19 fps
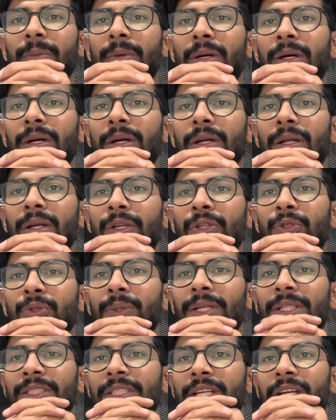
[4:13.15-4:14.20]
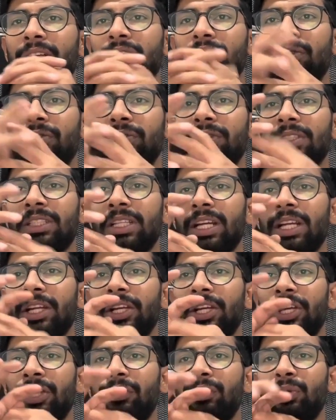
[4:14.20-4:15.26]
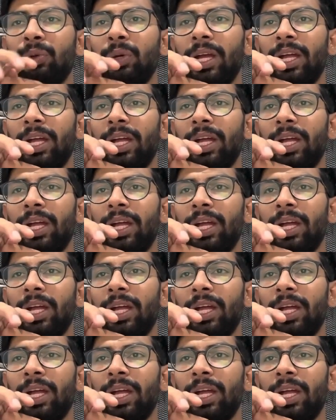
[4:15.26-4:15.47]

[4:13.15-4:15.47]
USCIS office can give you